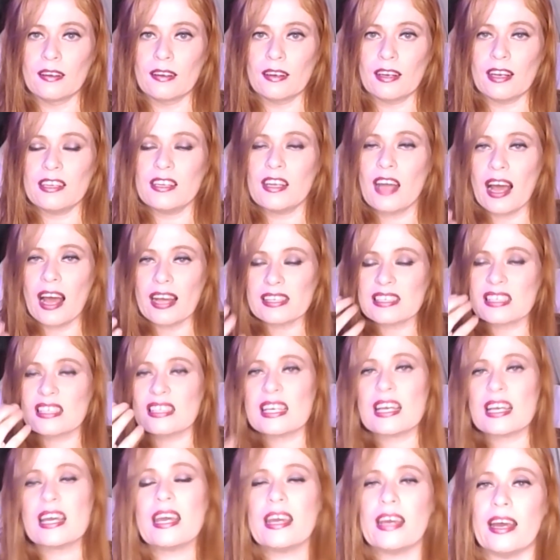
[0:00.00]
and not see
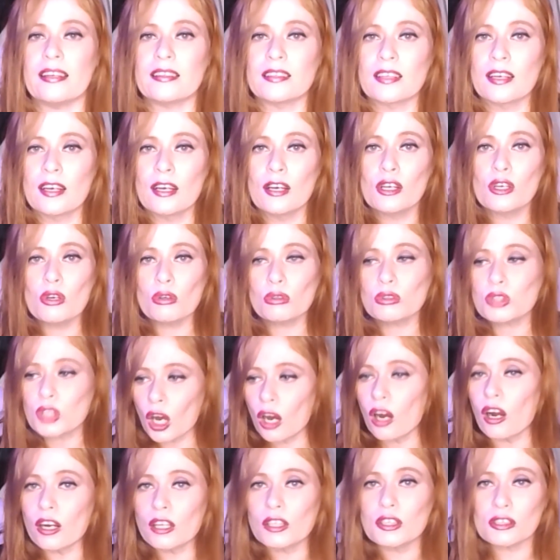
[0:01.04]
it. You
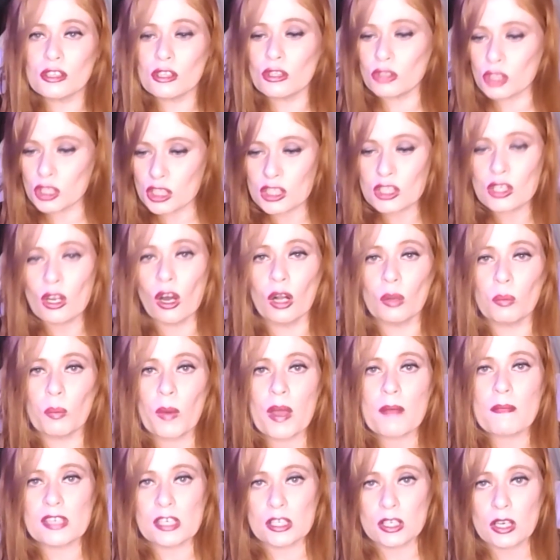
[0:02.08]
just told
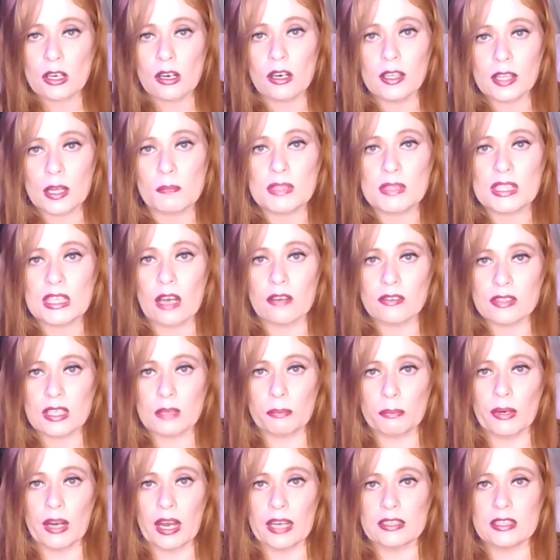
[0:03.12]
women to turn themselves into
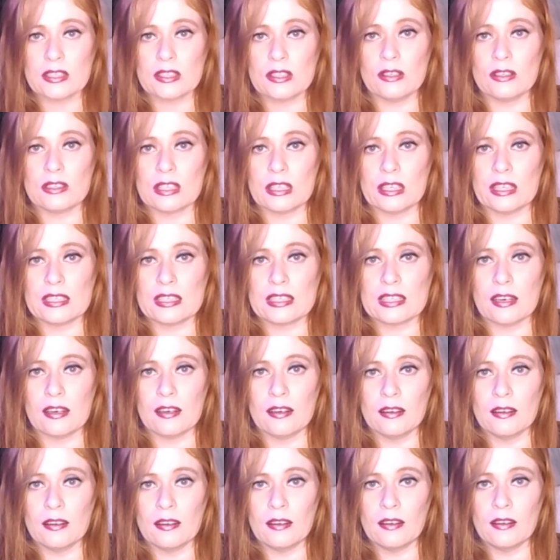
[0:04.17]
prostitutes, Alyssa.
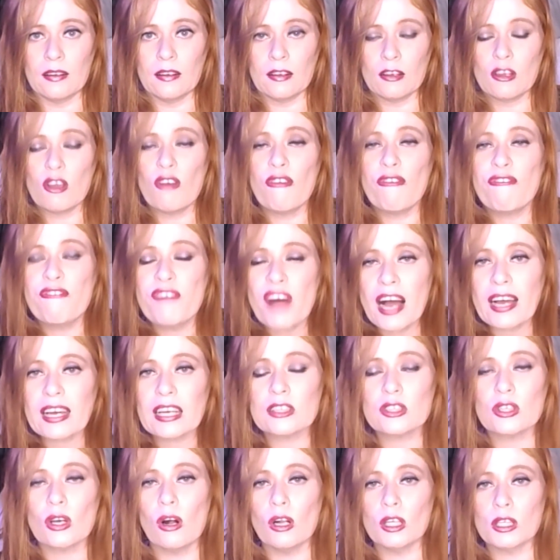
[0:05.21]
You
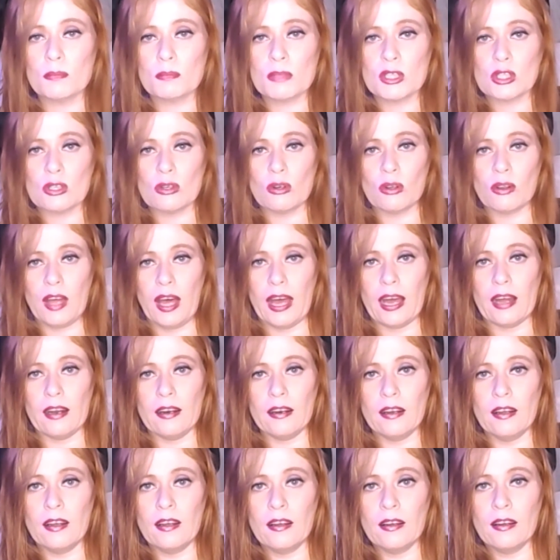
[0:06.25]
fucking told them to do that.
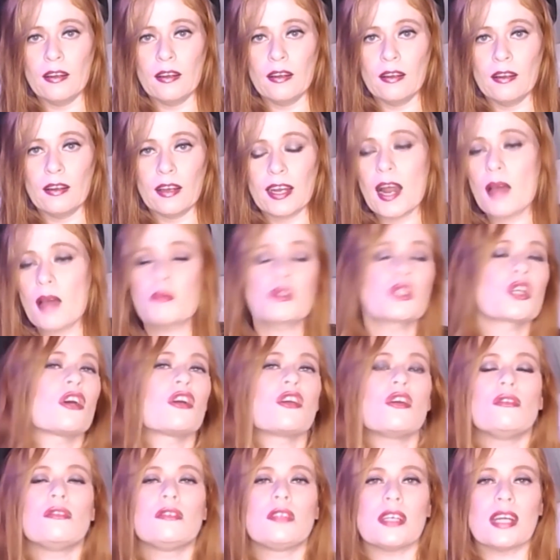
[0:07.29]
And I'm sure
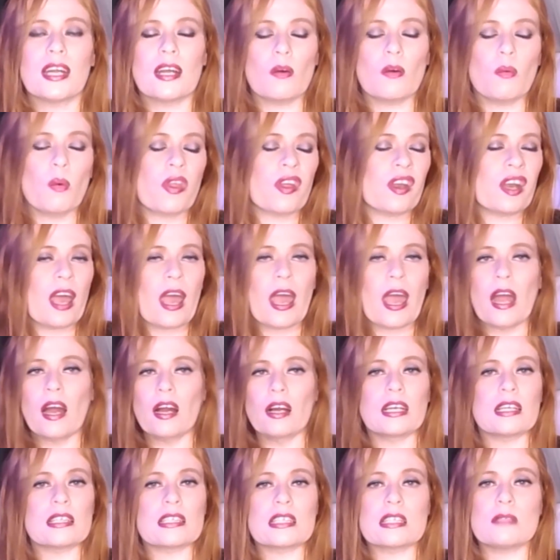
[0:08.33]
you did it with an
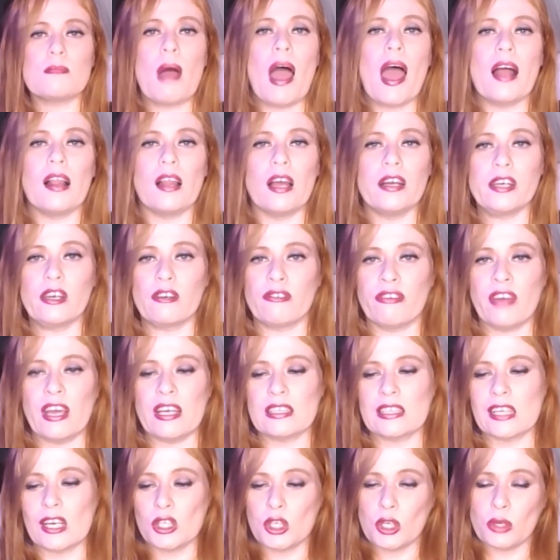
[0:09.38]
arrogant smile on your
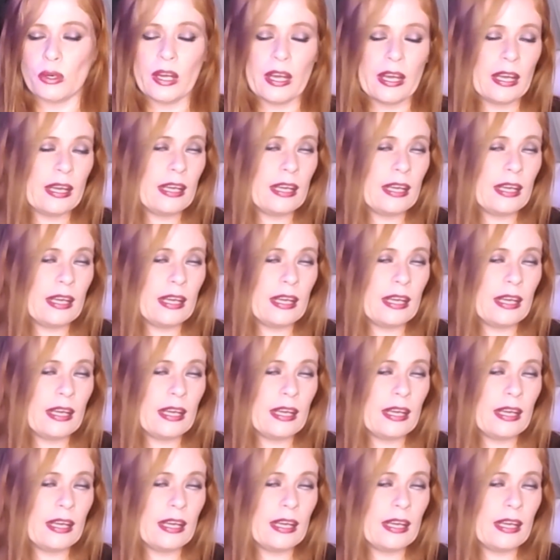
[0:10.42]
face as you